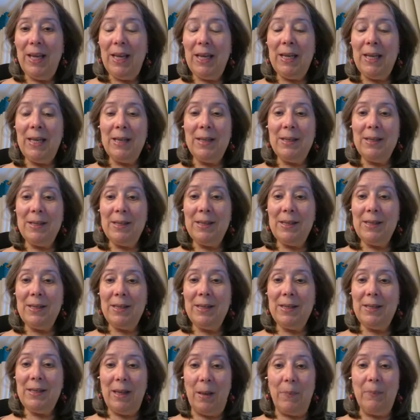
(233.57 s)
is
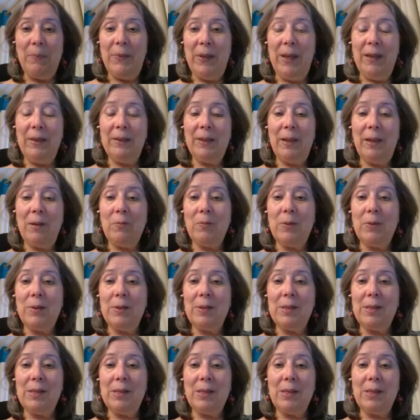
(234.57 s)
something that
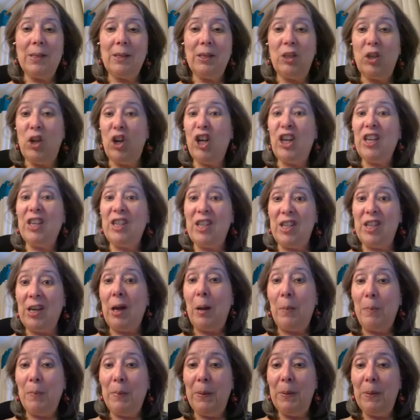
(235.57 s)
was cooked
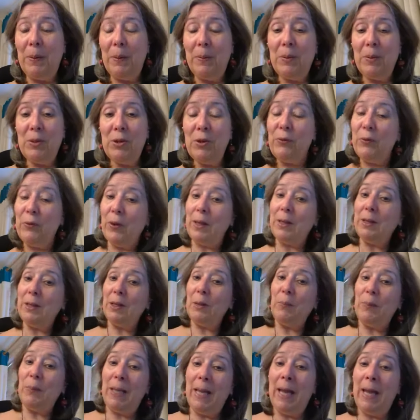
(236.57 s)
up to fight
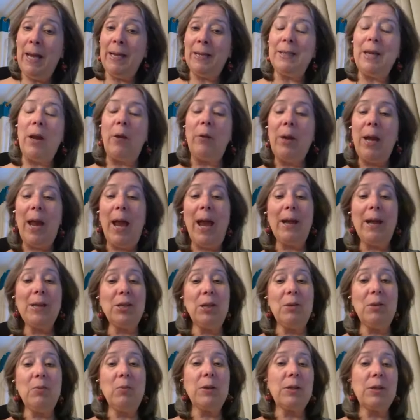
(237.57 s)
the plague. Now, it
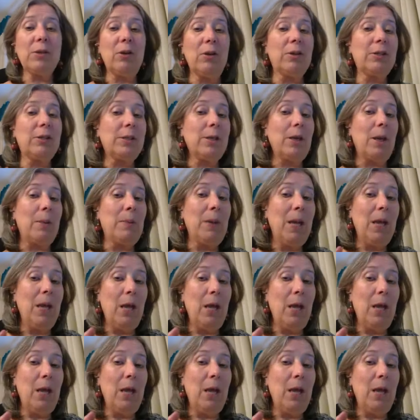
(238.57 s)
actually was cooked up